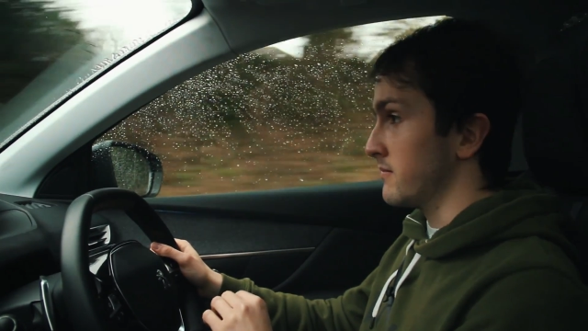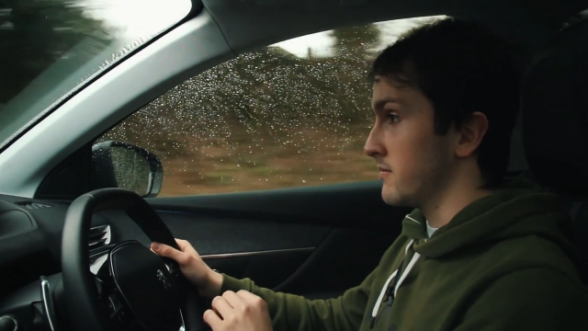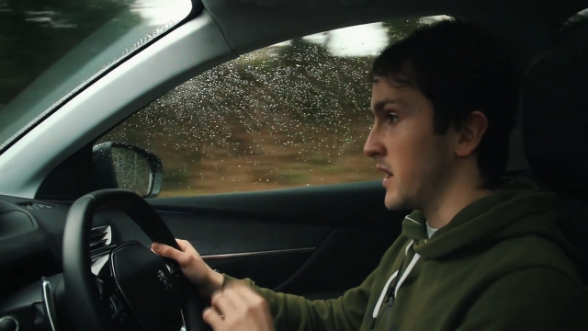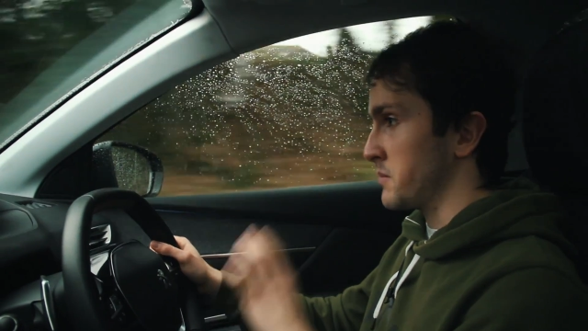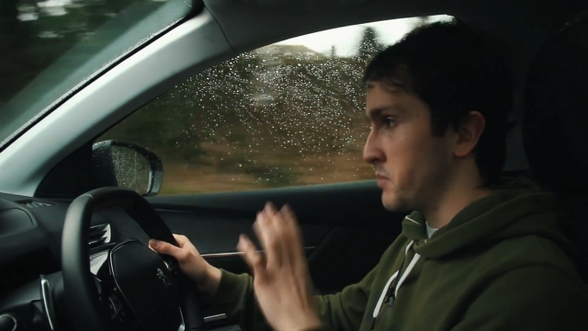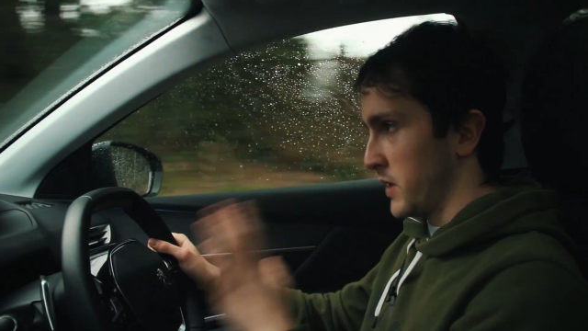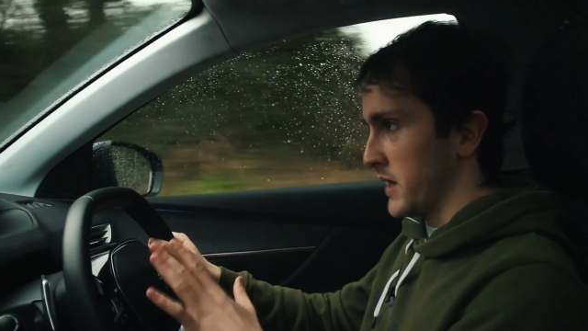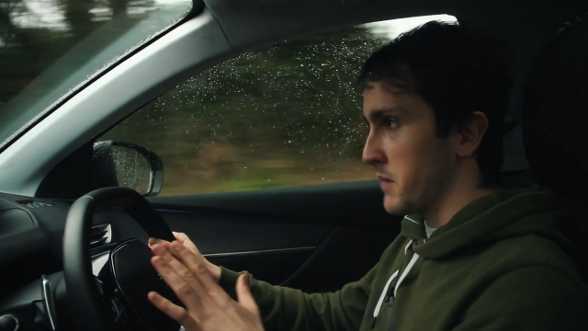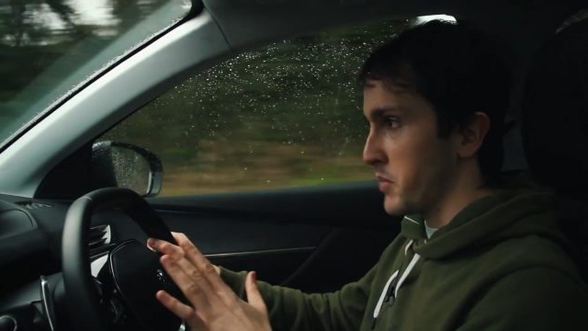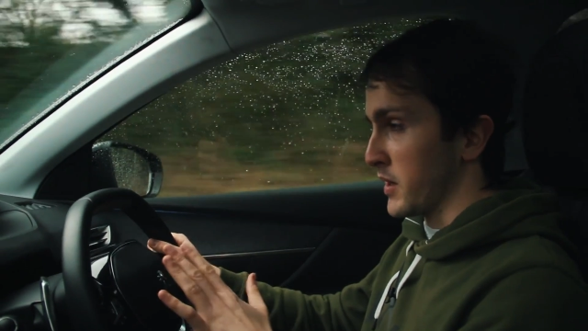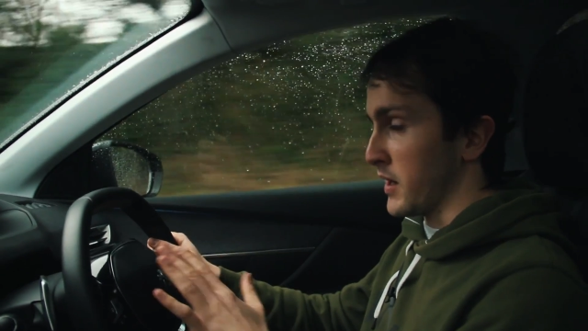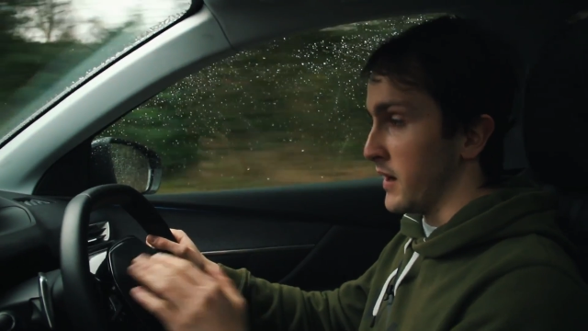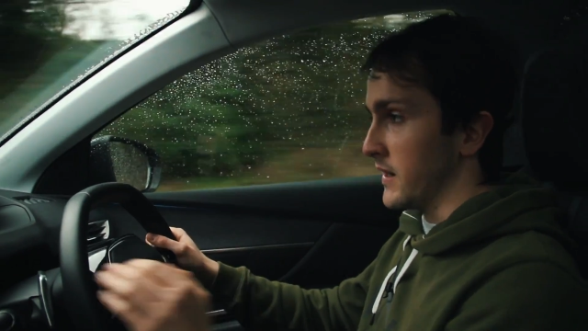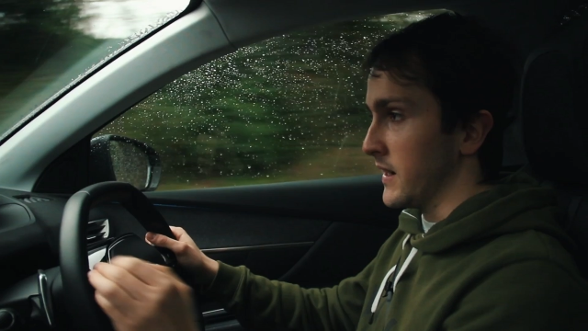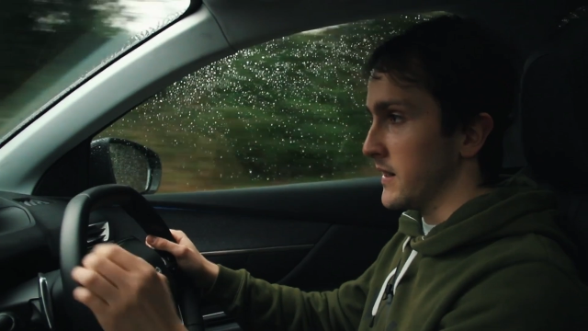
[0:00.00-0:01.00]
That's putting it
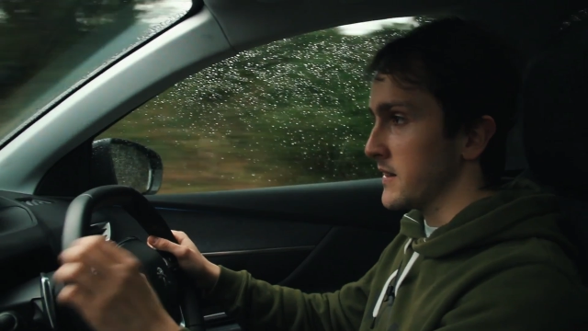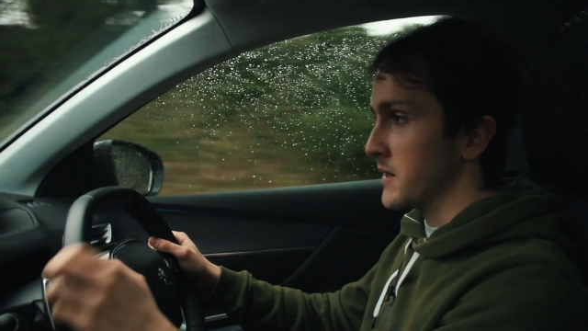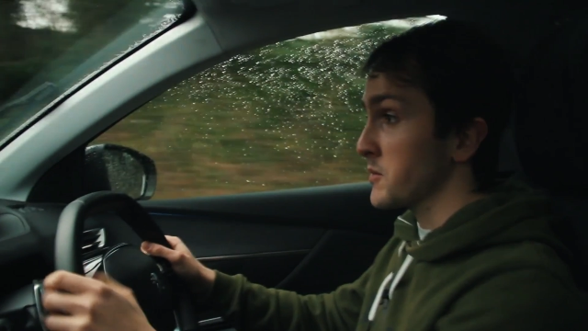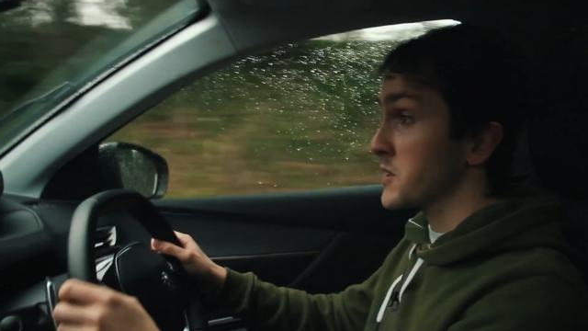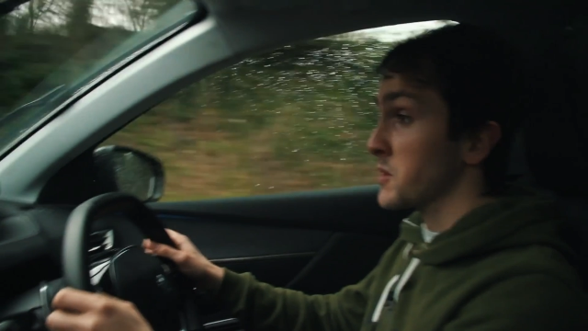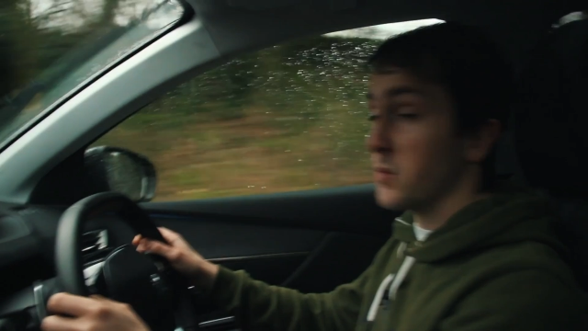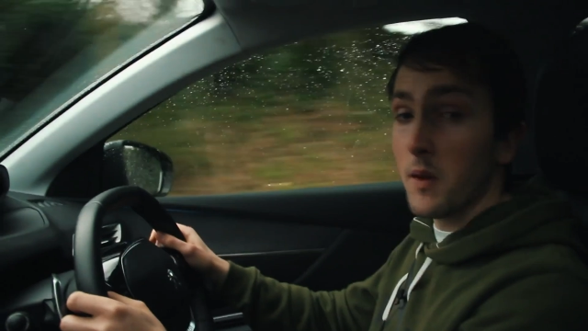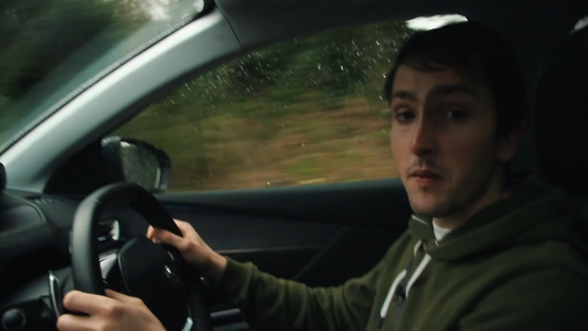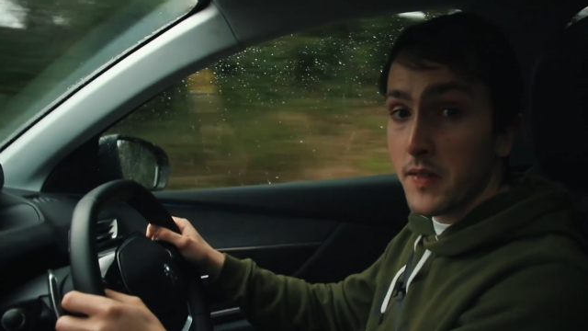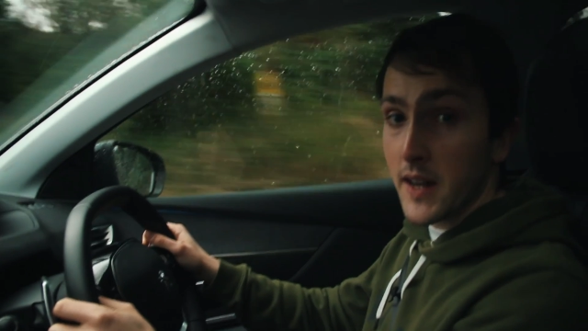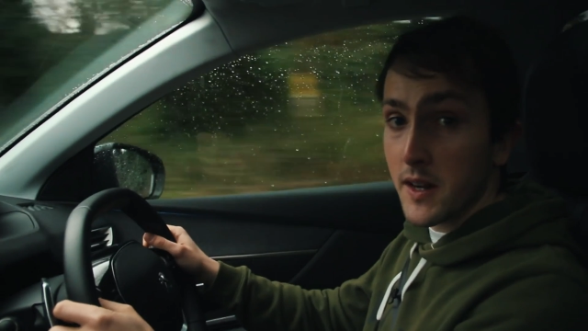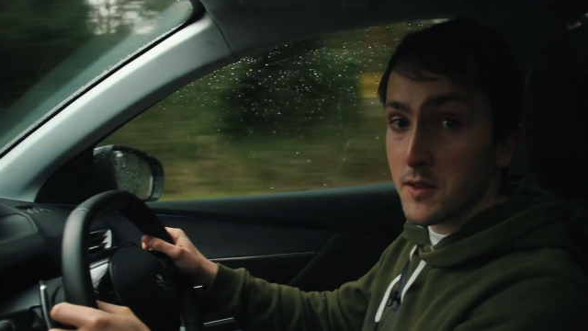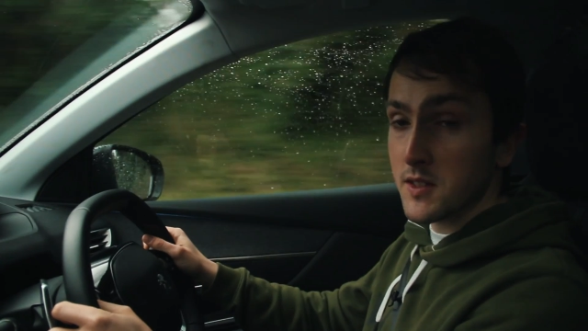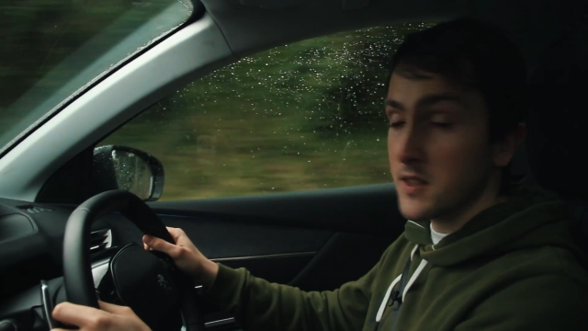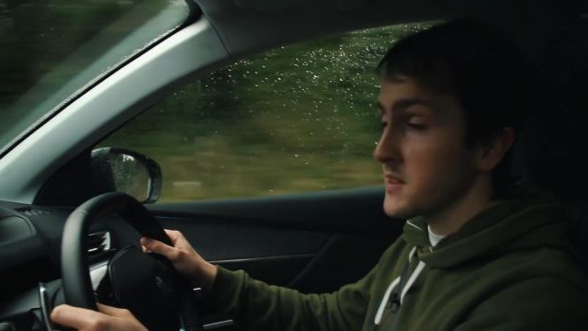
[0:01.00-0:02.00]
politely. There was the
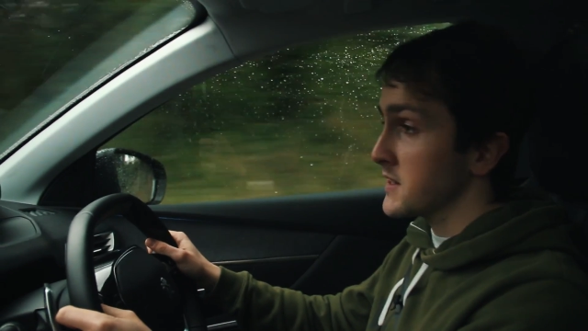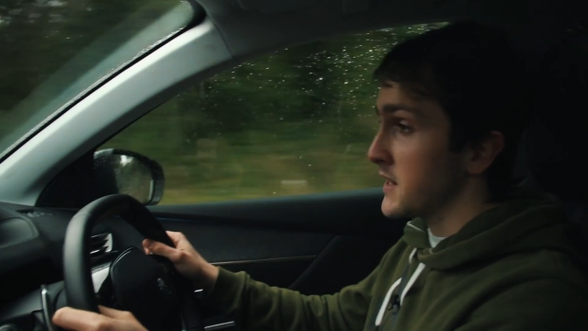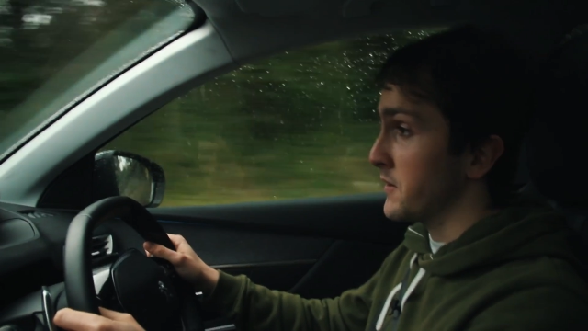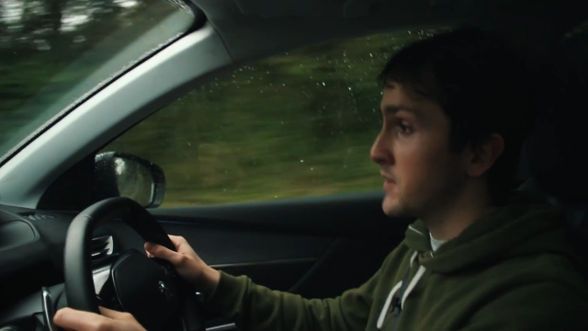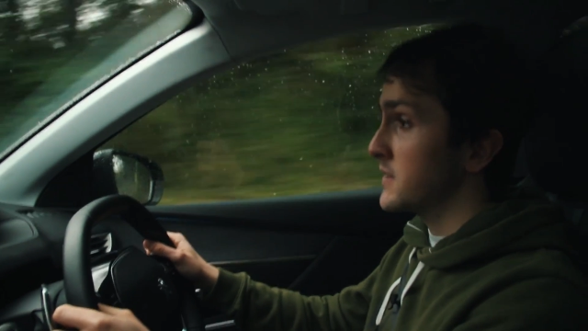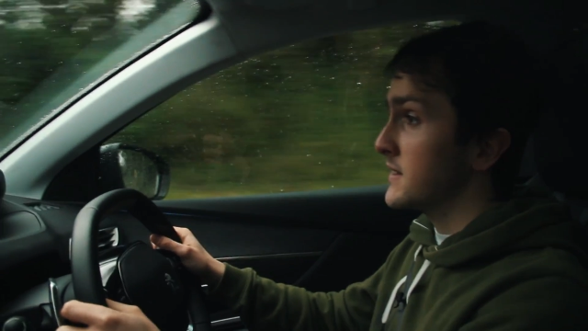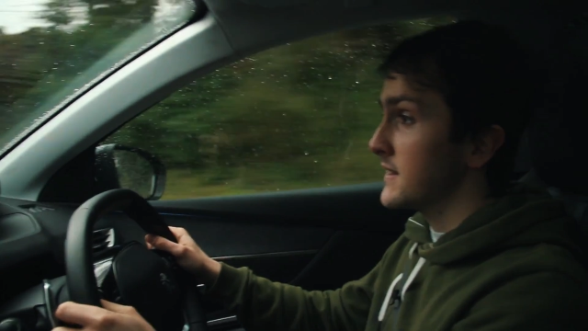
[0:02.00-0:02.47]
1007,